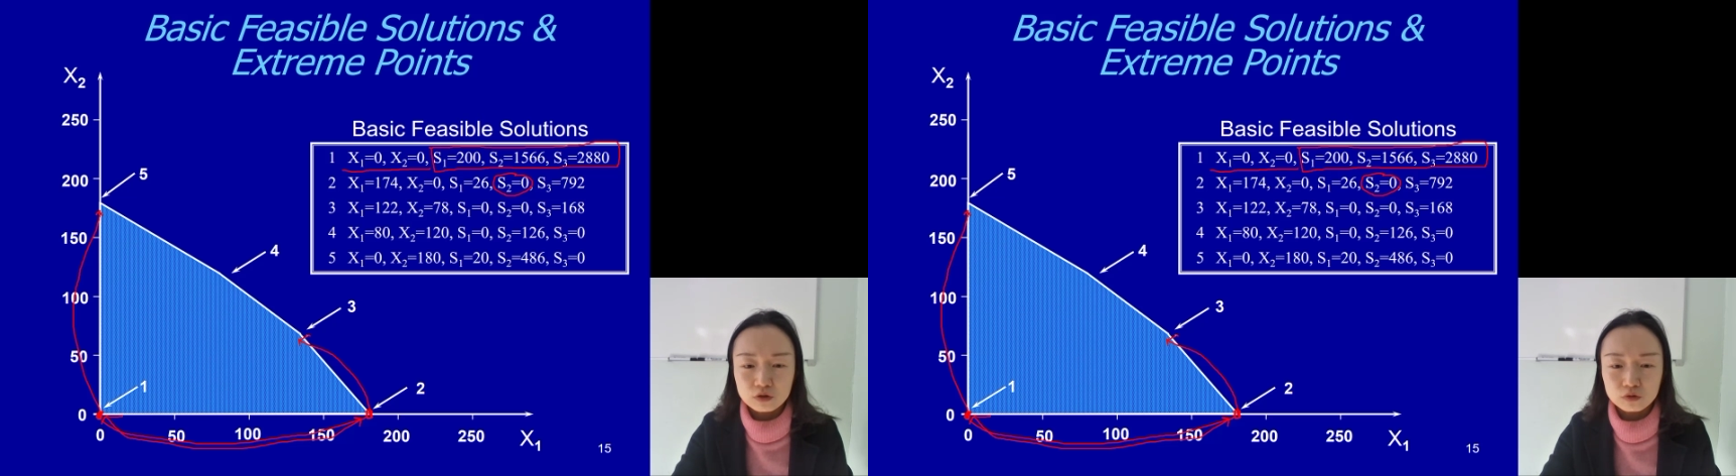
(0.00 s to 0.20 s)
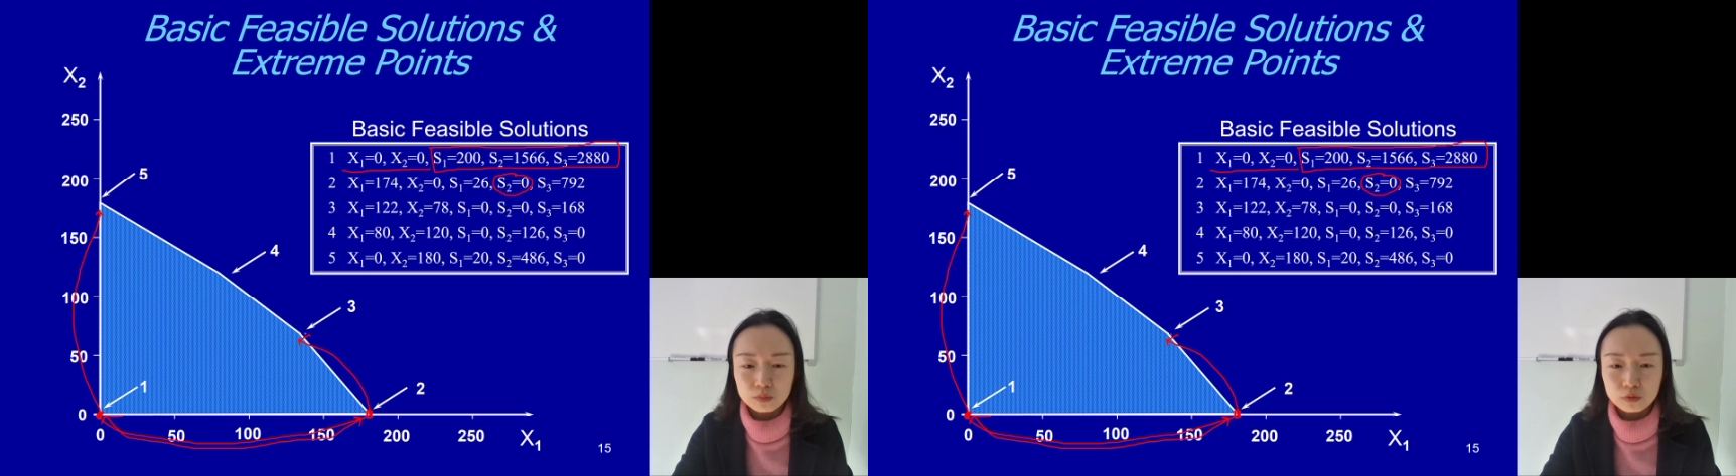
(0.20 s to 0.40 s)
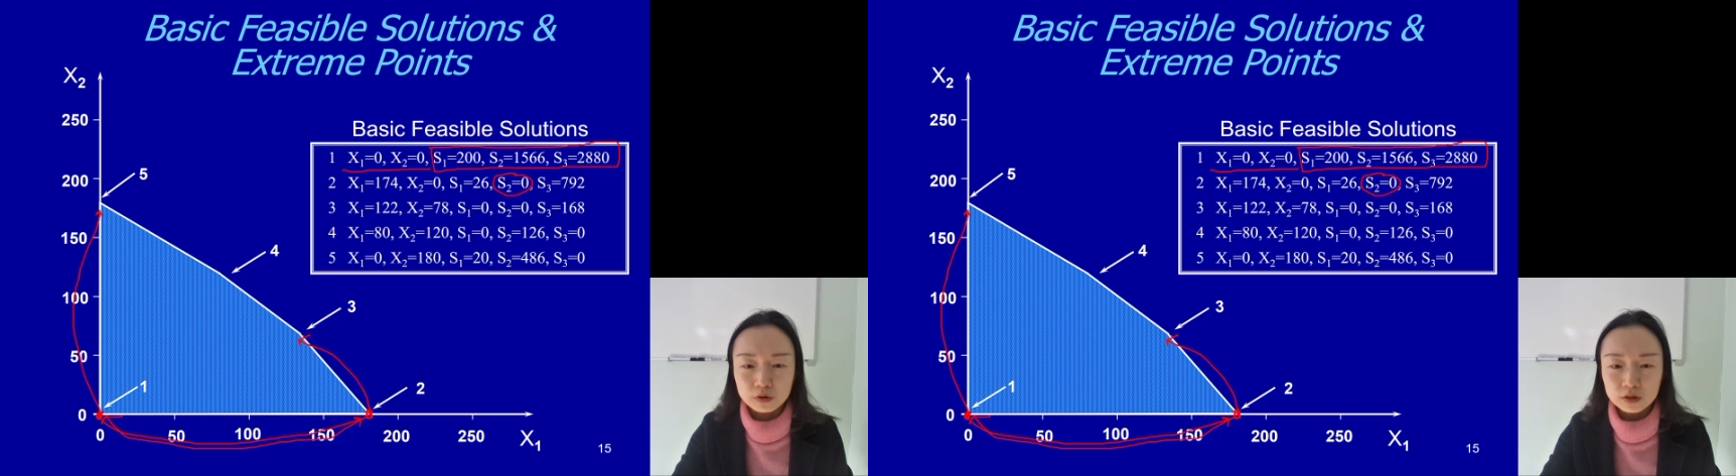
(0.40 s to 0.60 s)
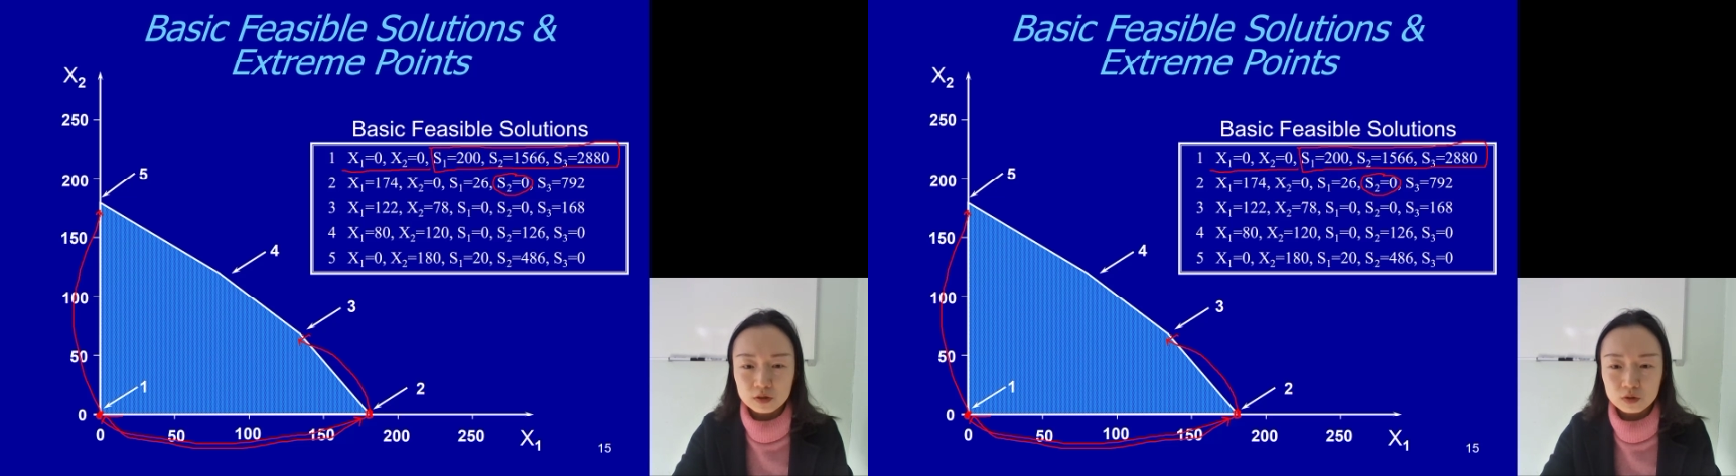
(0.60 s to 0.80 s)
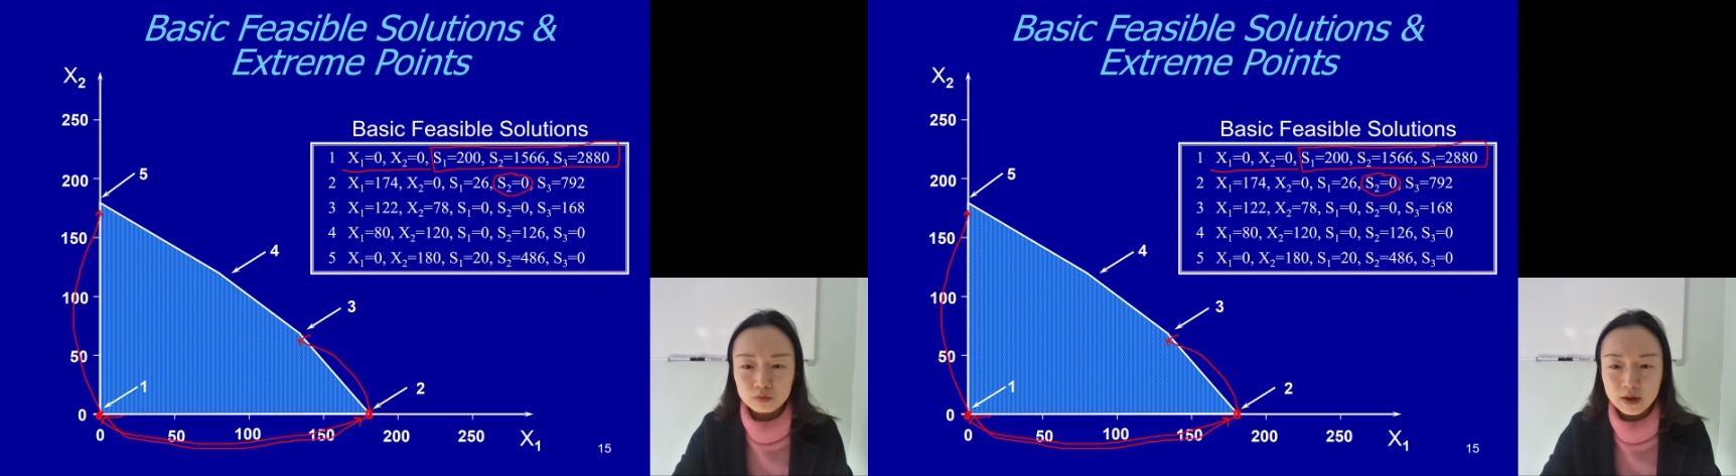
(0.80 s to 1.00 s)
to point
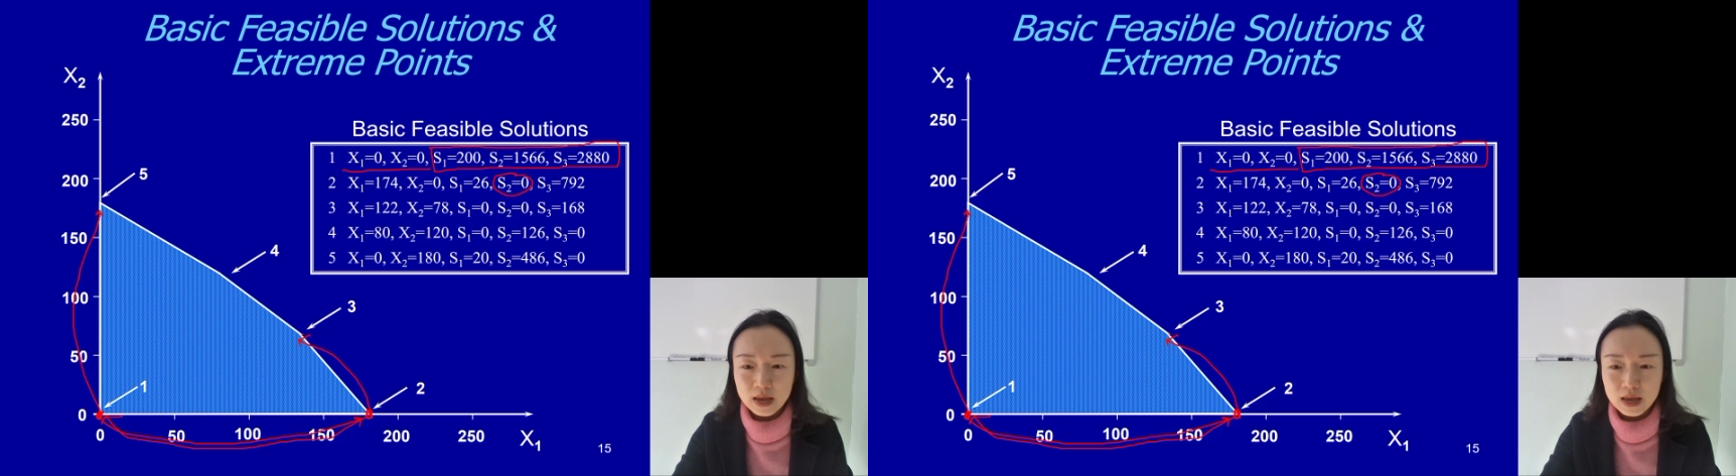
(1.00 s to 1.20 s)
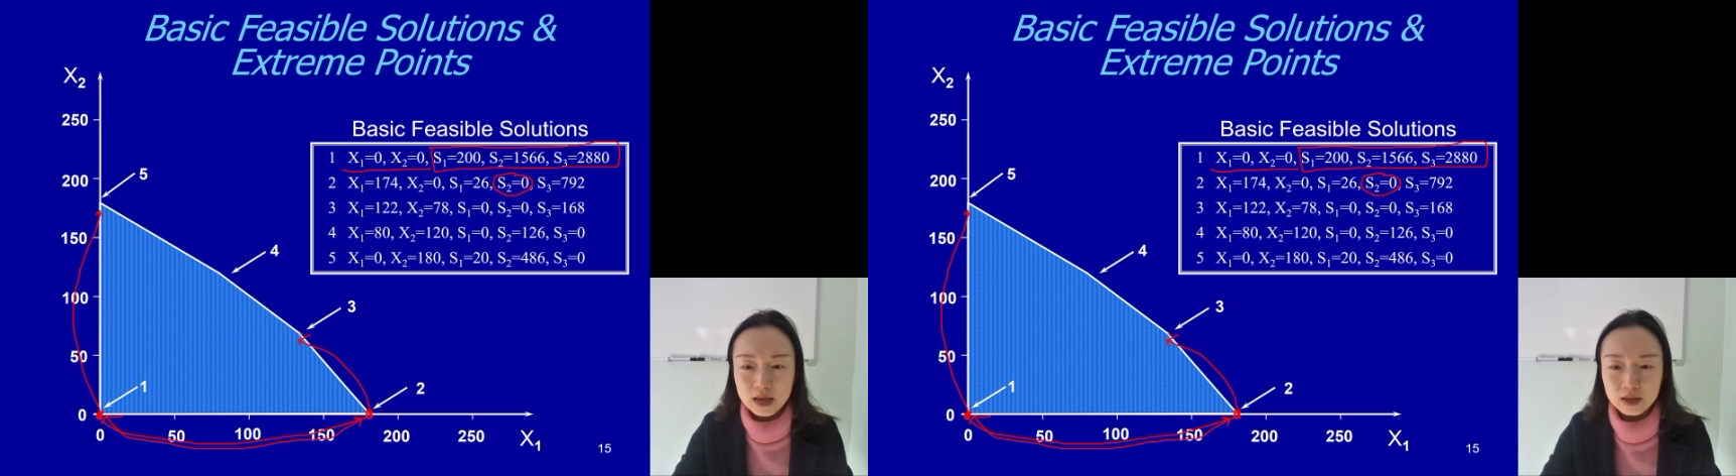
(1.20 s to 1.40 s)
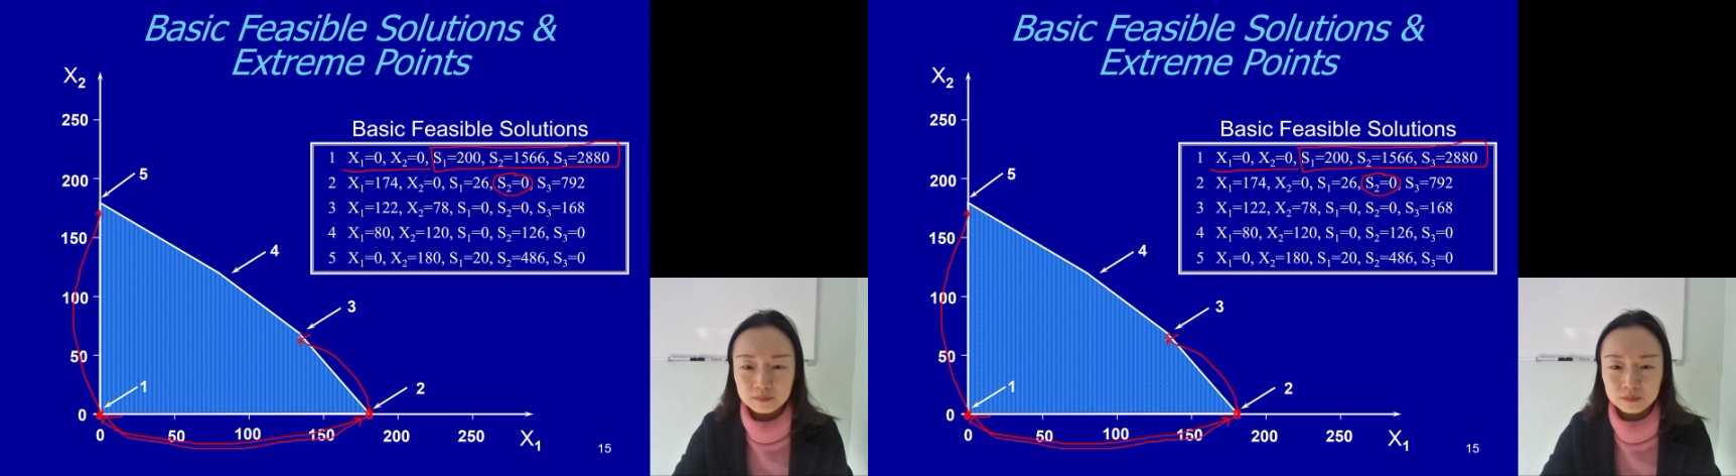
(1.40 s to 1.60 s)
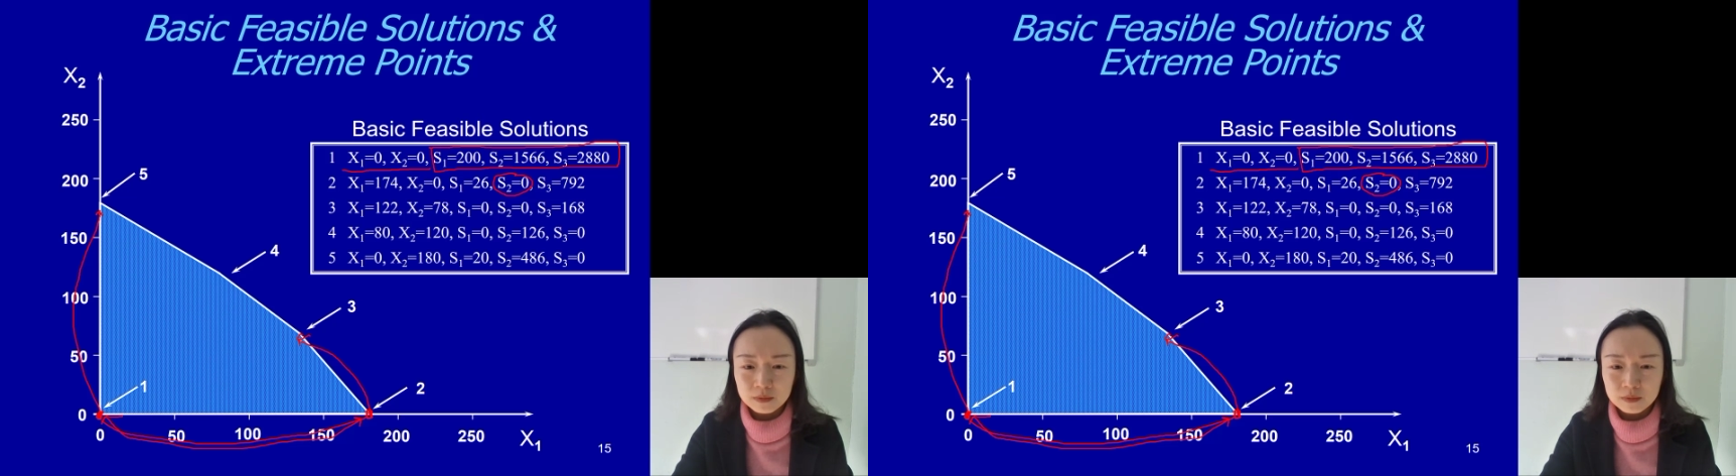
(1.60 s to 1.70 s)
3.